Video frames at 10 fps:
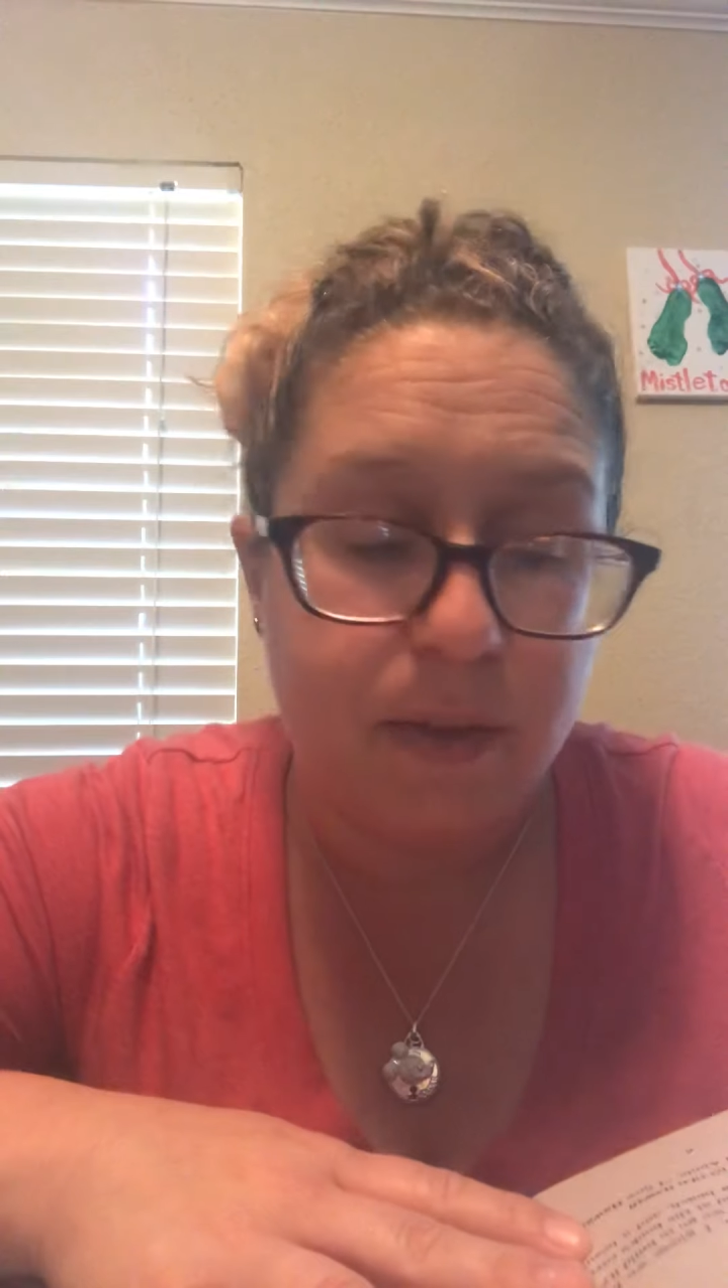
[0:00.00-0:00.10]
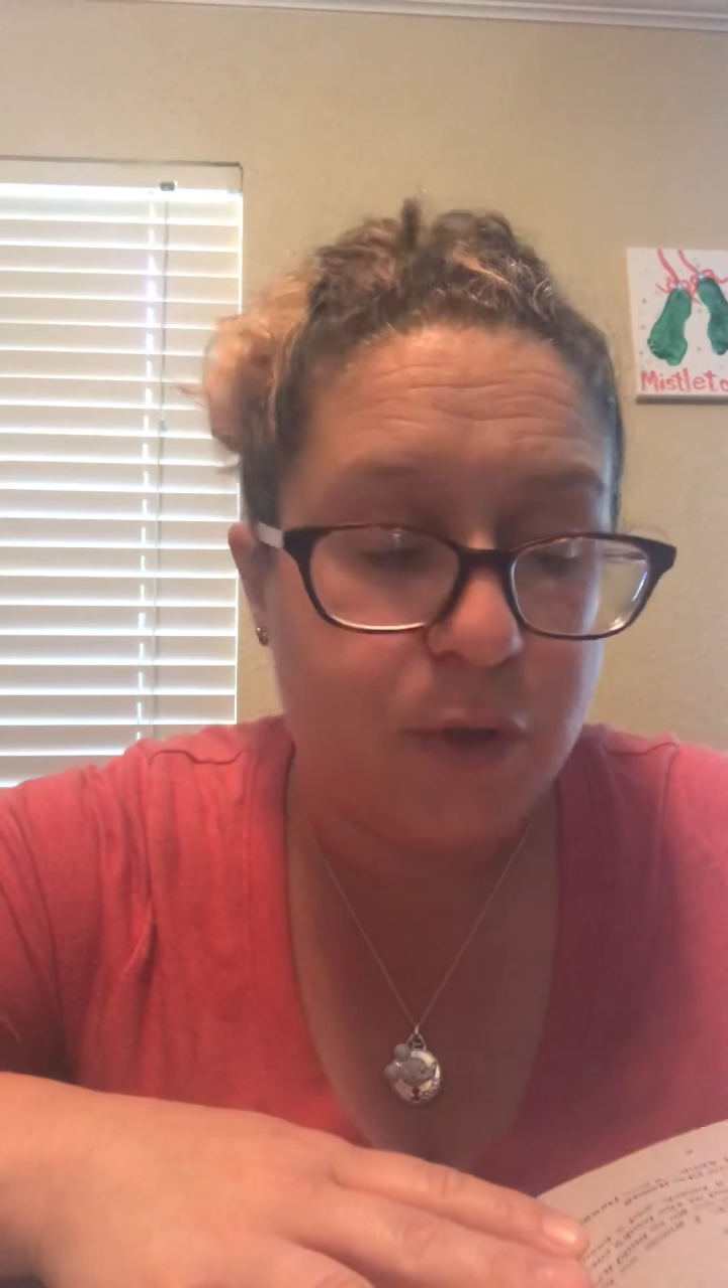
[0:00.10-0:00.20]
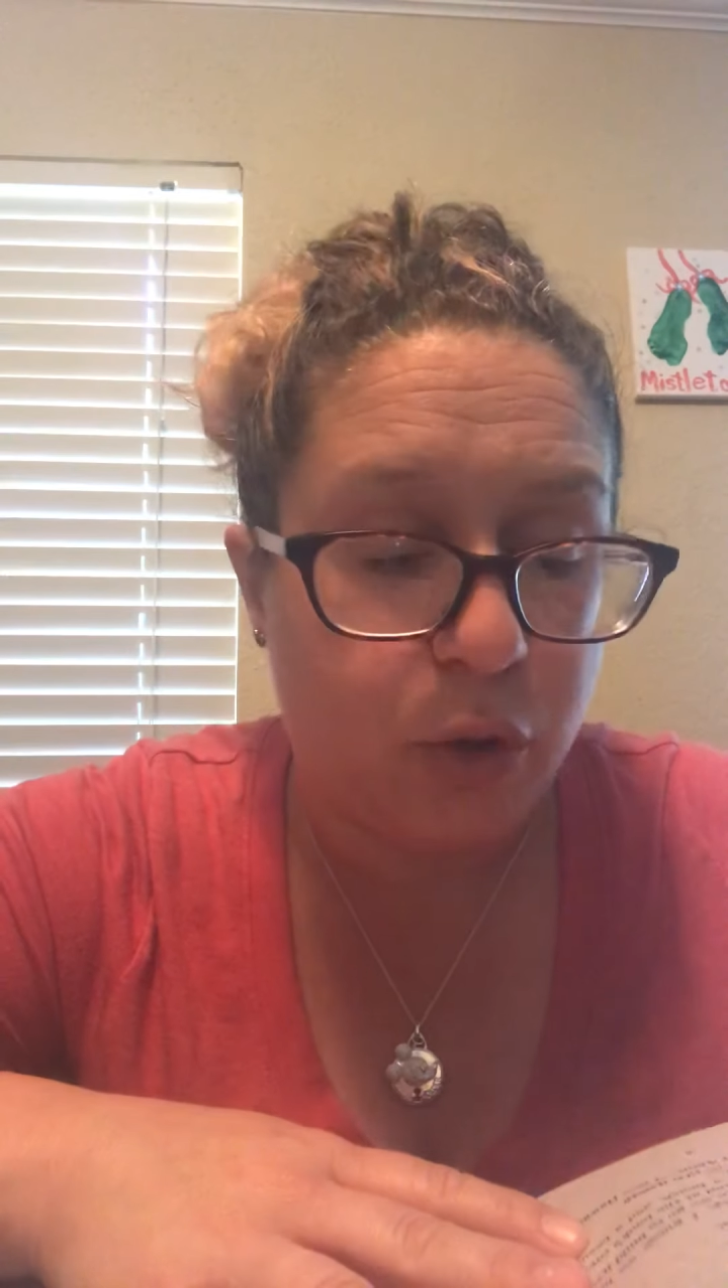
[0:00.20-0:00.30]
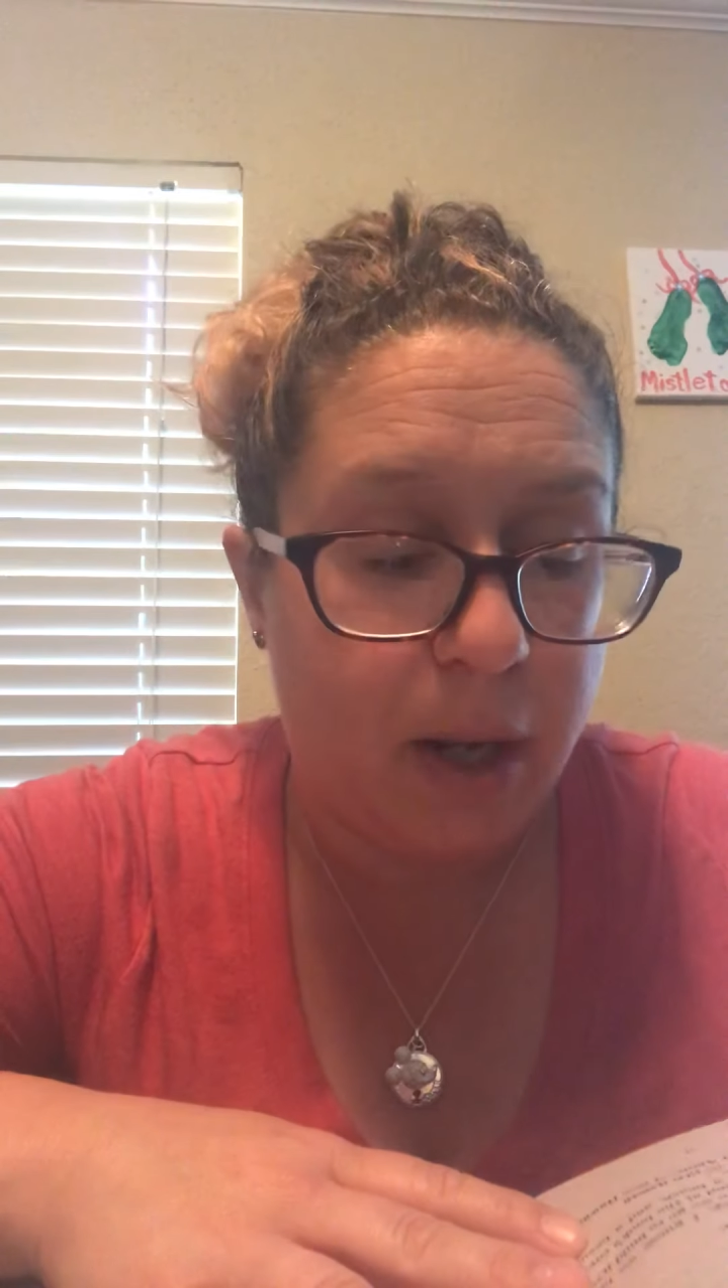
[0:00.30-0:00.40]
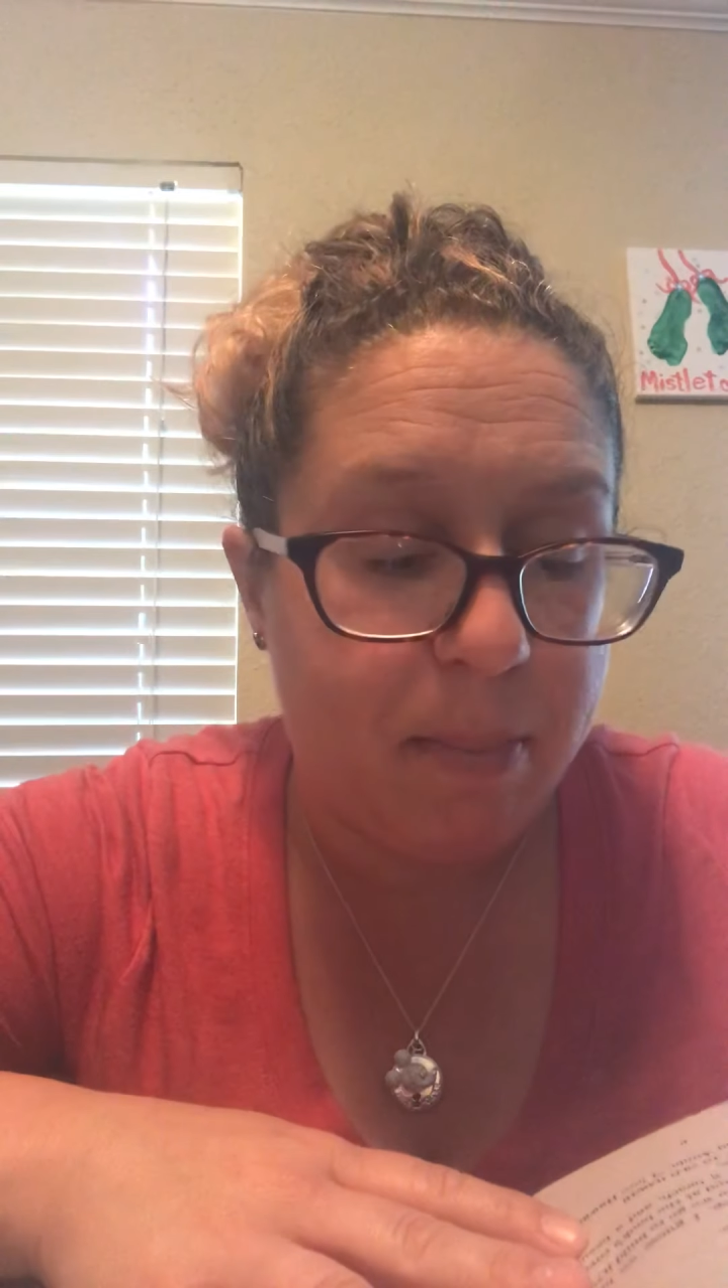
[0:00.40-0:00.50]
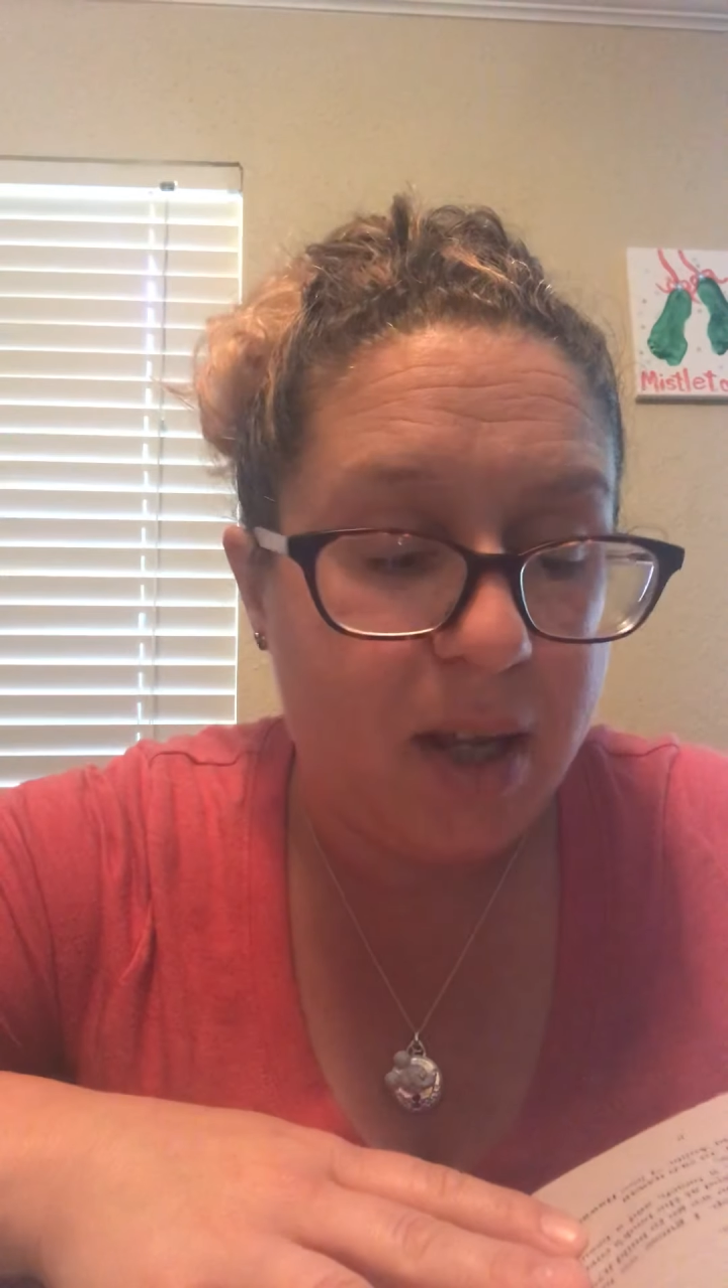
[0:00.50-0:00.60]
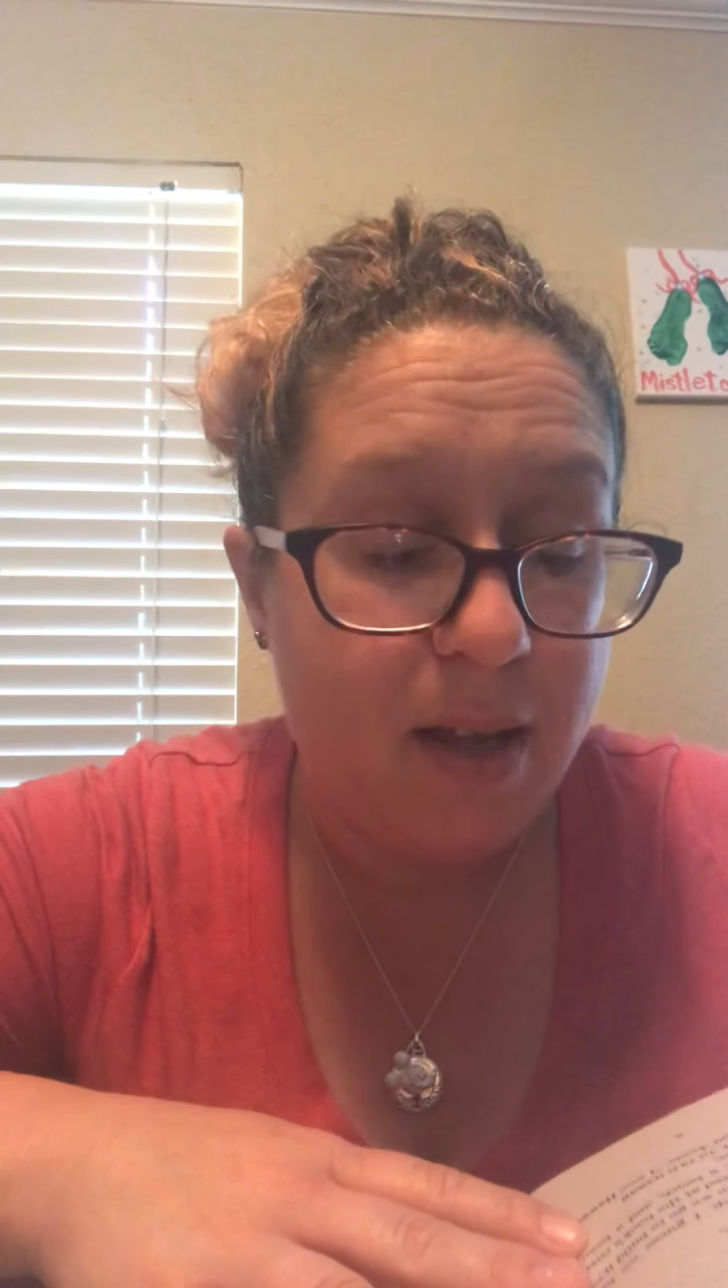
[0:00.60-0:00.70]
of trip.